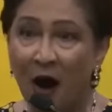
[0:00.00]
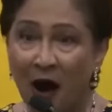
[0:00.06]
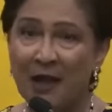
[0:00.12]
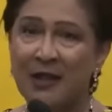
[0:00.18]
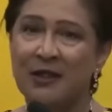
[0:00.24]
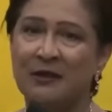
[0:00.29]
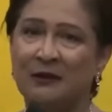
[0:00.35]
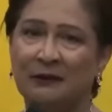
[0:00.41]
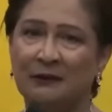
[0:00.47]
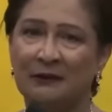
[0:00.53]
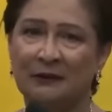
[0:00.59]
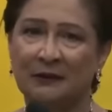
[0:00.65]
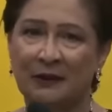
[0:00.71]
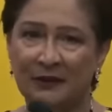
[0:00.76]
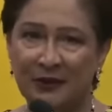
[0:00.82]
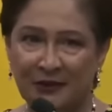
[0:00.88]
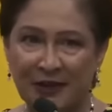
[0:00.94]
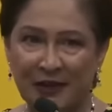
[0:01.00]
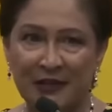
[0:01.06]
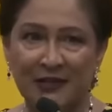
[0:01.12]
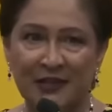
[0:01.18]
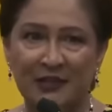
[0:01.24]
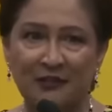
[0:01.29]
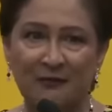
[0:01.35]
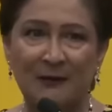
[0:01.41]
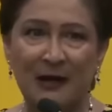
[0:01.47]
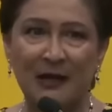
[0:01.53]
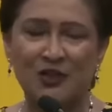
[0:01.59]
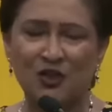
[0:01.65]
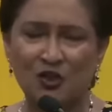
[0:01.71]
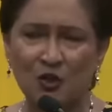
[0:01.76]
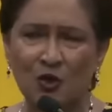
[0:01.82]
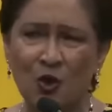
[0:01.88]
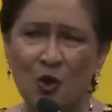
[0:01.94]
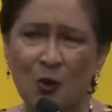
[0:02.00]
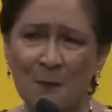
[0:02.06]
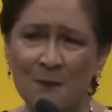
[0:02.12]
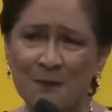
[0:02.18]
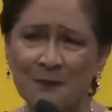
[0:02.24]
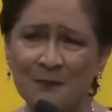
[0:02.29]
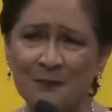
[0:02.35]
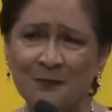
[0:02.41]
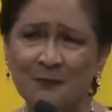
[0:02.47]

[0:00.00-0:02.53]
on the 13th of March to whom?